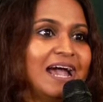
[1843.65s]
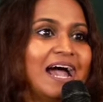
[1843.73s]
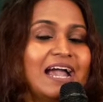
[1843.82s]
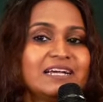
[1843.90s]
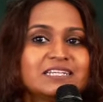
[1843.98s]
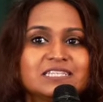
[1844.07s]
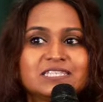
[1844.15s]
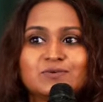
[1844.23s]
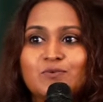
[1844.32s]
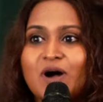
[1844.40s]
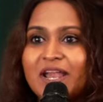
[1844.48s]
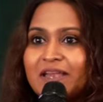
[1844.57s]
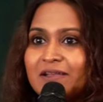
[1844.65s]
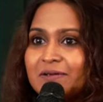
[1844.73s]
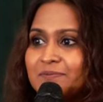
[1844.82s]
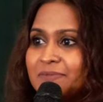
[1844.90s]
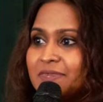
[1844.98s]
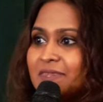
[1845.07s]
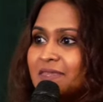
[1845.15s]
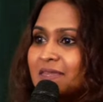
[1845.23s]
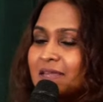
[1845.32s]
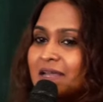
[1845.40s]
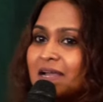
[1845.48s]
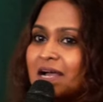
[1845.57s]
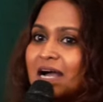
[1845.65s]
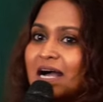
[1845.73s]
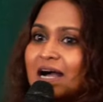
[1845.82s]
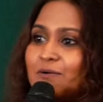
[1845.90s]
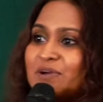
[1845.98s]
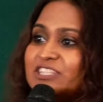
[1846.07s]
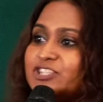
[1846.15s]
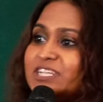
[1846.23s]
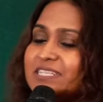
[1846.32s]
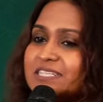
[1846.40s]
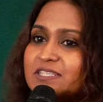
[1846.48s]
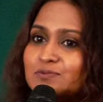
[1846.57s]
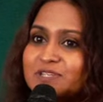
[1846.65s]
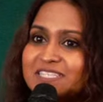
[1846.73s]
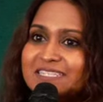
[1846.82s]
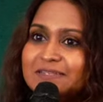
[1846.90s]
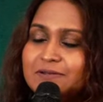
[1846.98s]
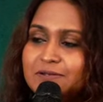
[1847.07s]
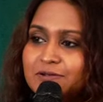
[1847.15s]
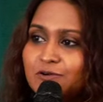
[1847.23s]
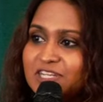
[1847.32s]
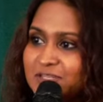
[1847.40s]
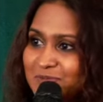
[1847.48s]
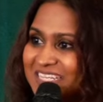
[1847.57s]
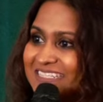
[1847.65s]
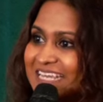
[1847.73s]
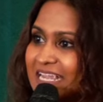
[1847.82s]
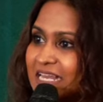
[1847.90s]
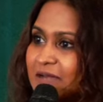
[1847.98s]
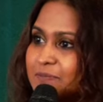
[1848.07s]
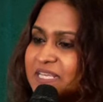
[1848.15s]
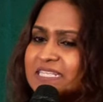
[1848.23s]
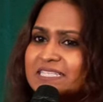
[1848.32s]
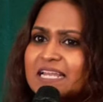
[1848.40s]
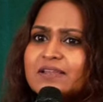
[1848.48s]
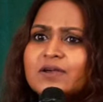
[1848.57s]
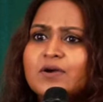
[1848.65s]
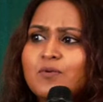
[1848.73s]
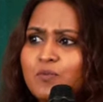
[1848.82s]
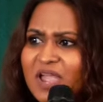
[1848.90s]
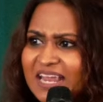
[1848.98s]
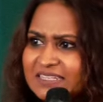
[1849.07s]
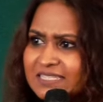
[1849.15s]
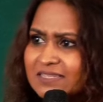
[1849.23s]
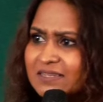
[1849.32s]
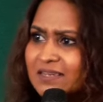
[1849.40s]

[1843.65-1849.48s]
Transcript: Acts 1. When Jesus was going to be taken up, He said, Wait,